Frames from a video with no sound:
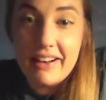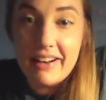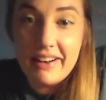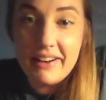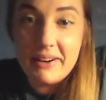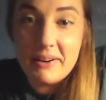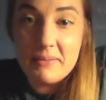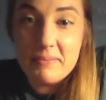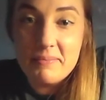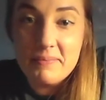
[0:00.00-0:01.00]

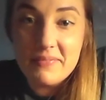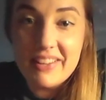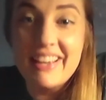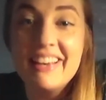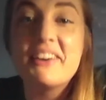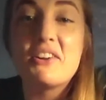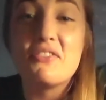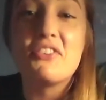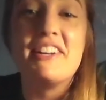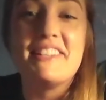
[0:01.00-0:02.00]
Oh, your
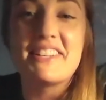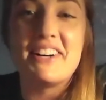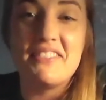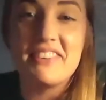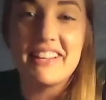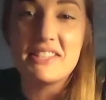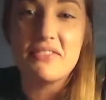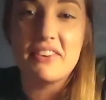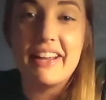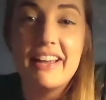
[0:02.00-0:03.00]
friend's coffee. That's
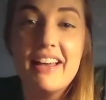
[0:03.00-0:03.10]
funny.